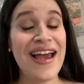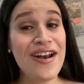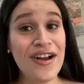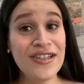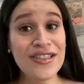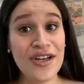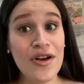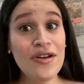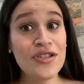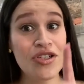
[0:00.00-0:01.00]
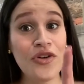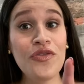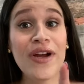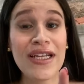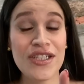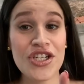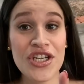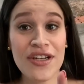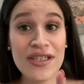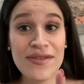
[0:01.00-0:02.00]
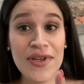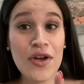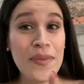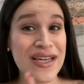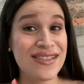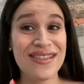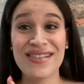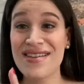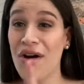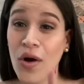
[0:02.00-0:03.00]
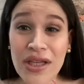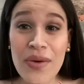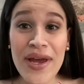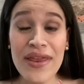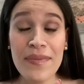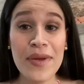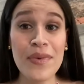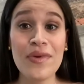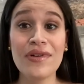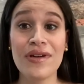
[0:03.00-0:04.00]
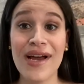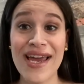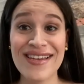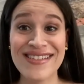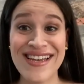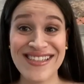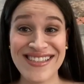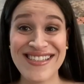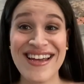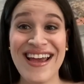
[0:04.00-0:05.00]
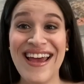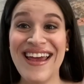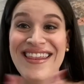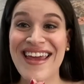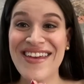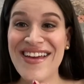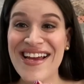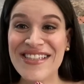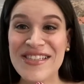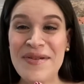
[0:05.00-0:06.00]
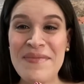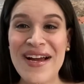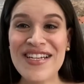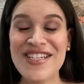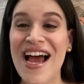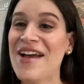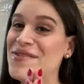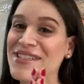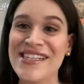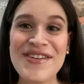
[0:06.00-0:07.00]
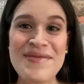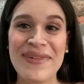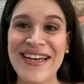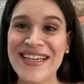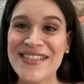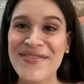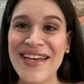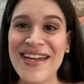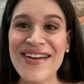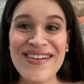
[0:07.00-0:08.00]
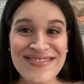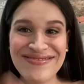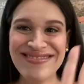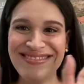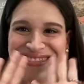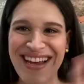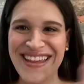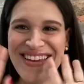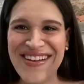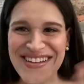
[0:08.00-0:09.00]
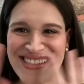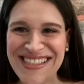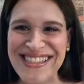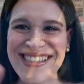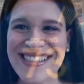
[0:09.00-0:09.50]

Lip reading: And also, don't forget to share this video because it's the only way that people will know I exist. Thank you guys so much. I will see you in my next video. Adios.